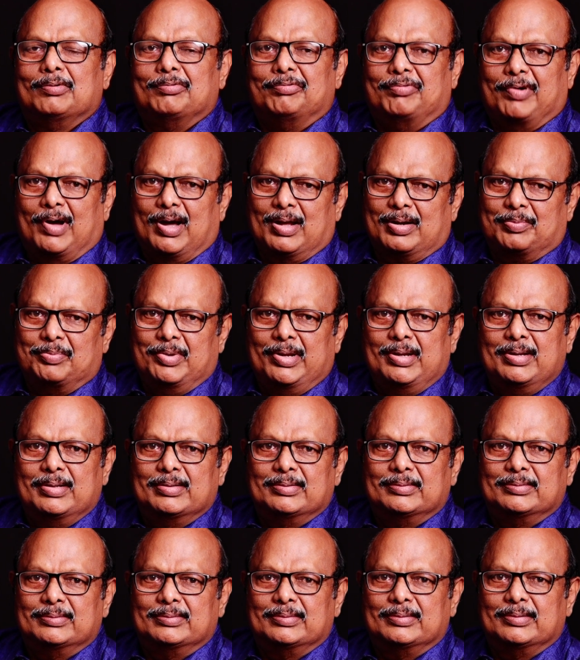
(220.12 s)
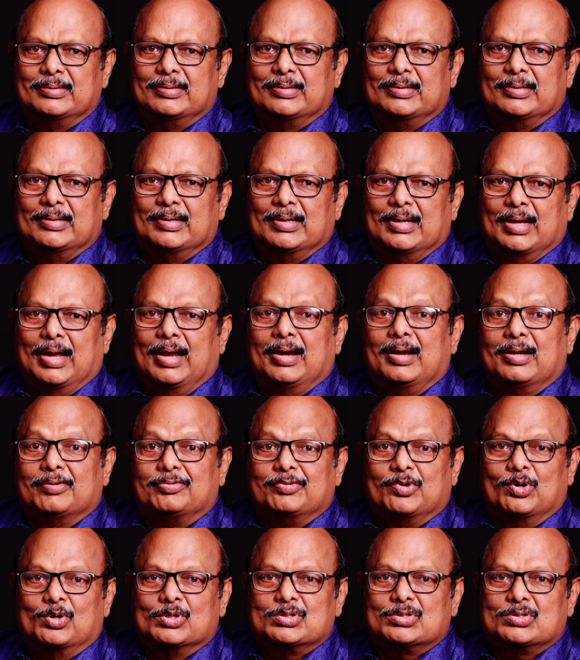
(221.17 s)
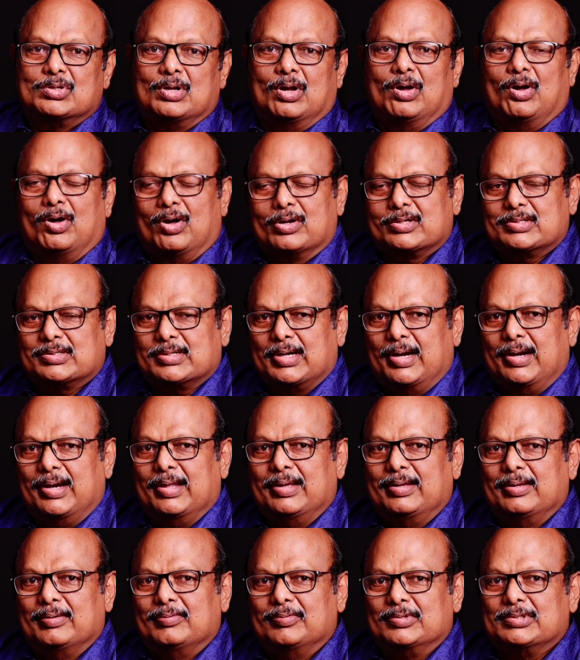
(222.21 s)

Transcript: farming and of course horse riding,